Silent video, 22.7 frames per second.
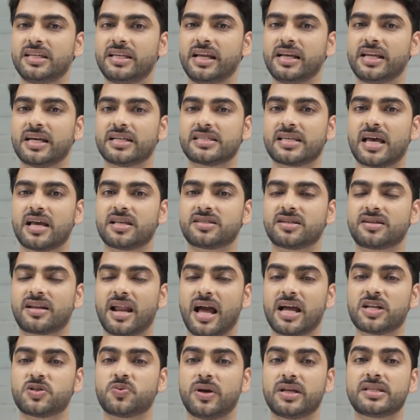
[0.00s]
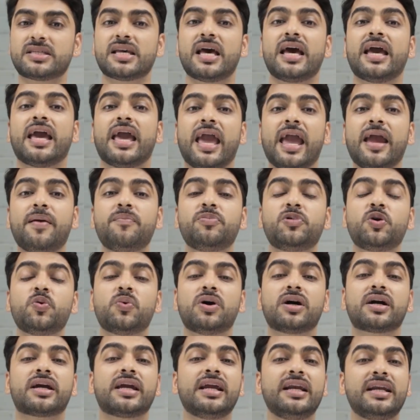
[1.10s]
in data science graduates aim to
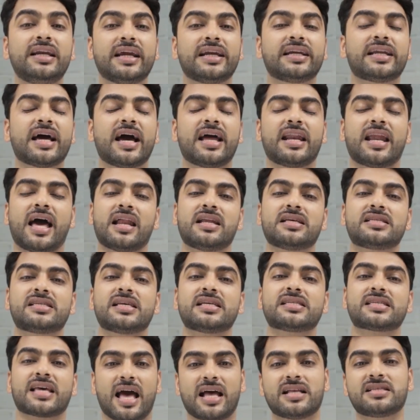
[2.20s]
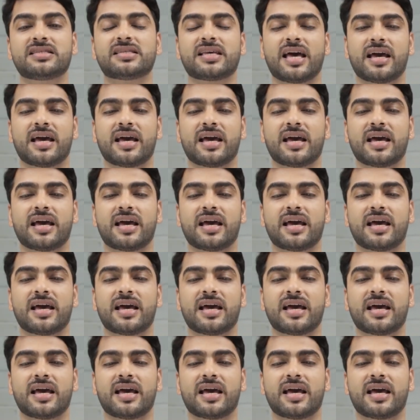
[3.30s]
work in data analysis and